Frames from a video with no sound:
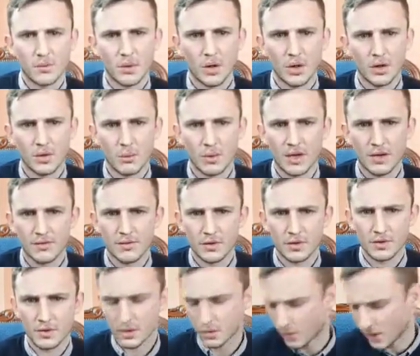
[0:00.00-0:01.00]
while I wait
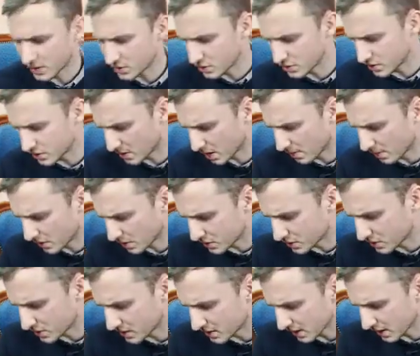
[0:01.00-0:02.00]
for the questions to come in,
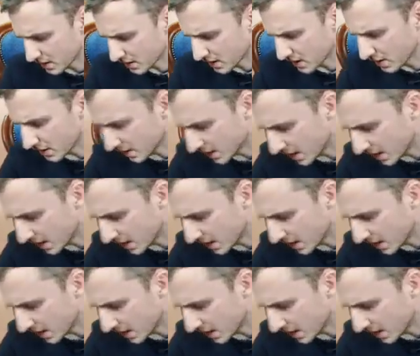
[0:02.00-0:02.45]
because it's slightly